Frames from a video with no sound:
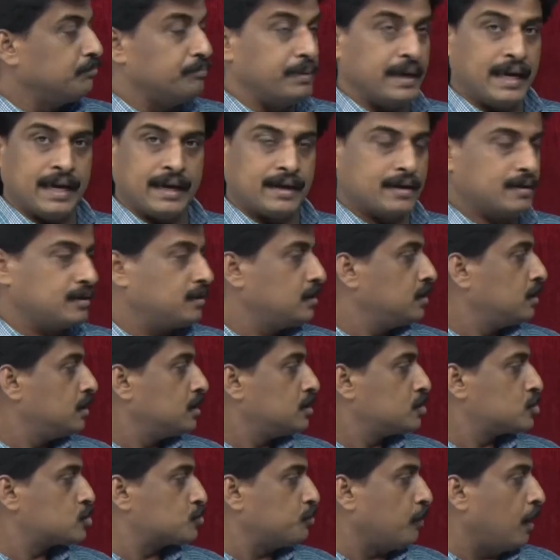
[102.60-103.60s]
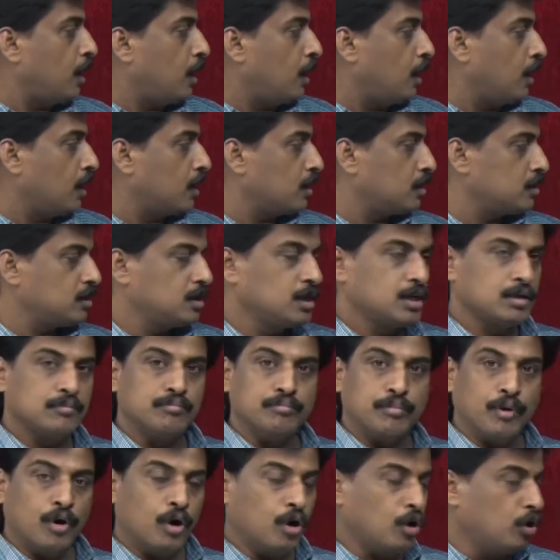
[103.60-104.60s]
Big, small,
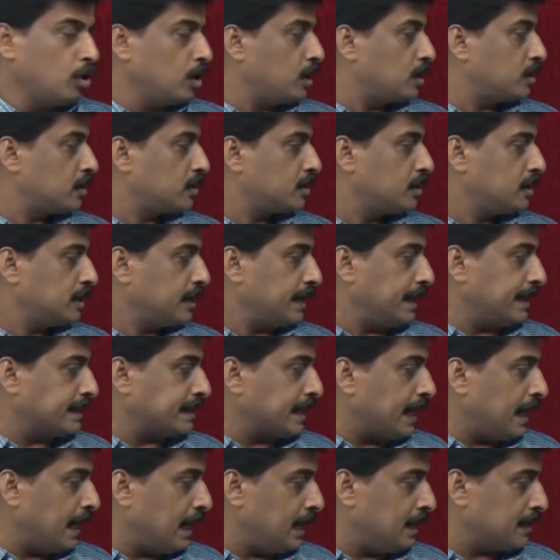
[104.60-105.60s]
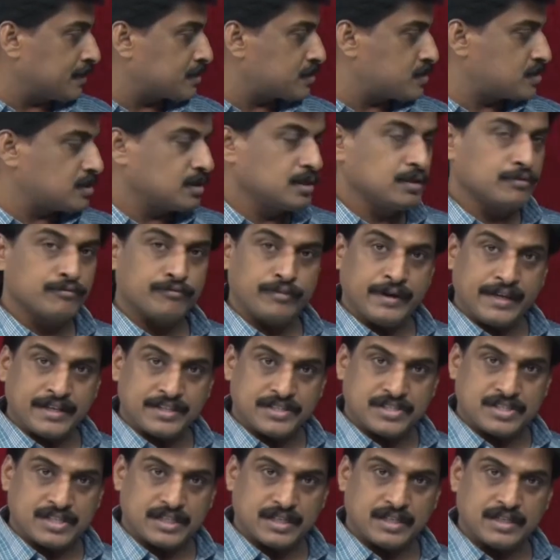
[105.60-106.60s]
bold, italics,
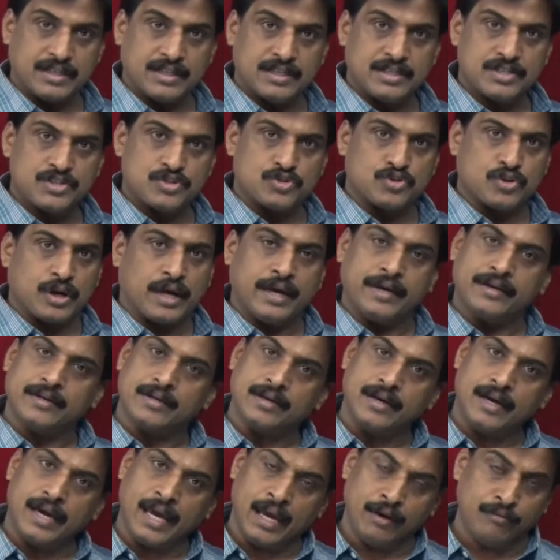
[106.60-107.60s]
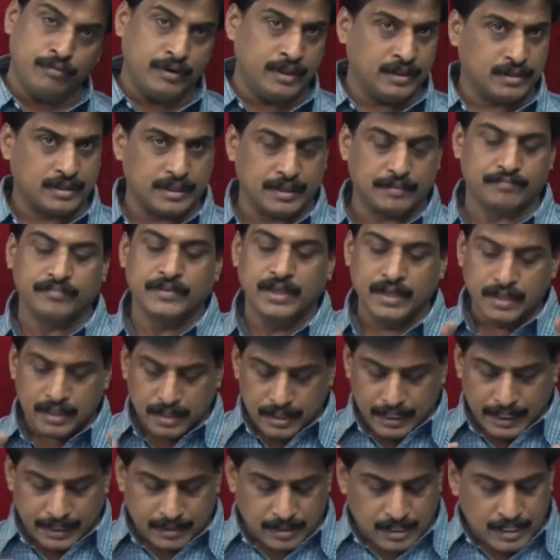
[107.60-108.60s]
fixed, strike, everything.
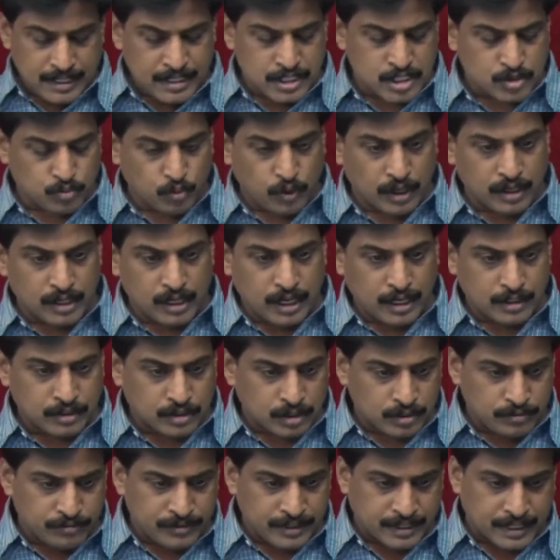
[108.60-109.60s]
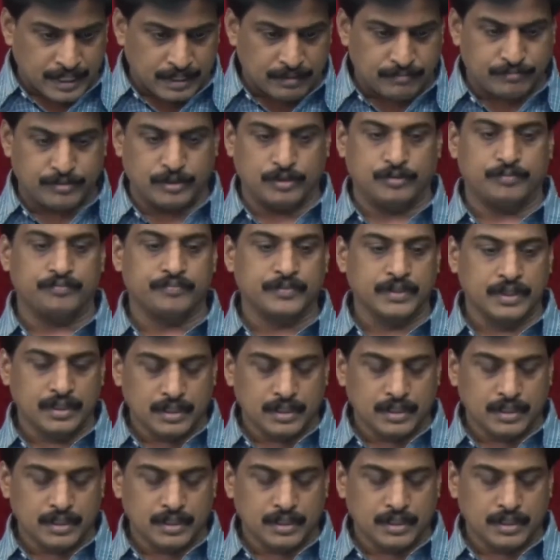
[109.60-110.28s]
At least one or two we can view.